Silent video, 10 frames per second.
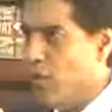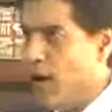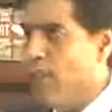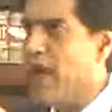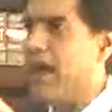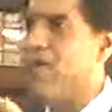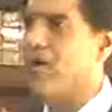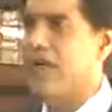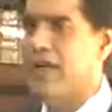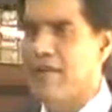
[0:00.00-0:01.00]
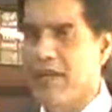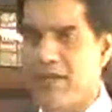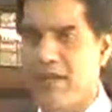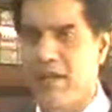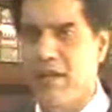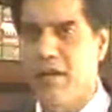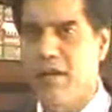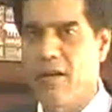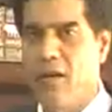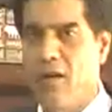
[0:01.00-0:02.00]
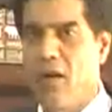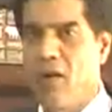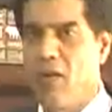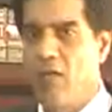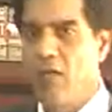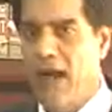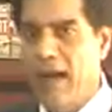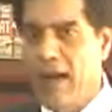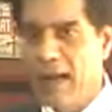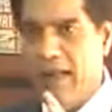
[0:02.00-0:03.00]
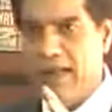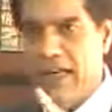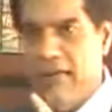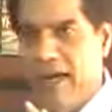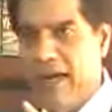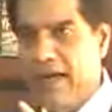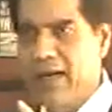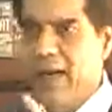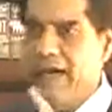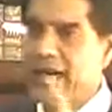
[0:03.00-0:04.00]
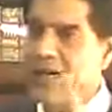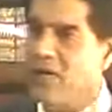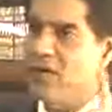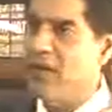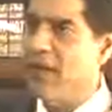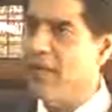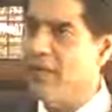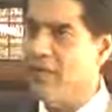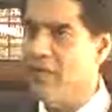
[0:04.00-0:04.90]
Bombay High Court judgments. One judgment related to the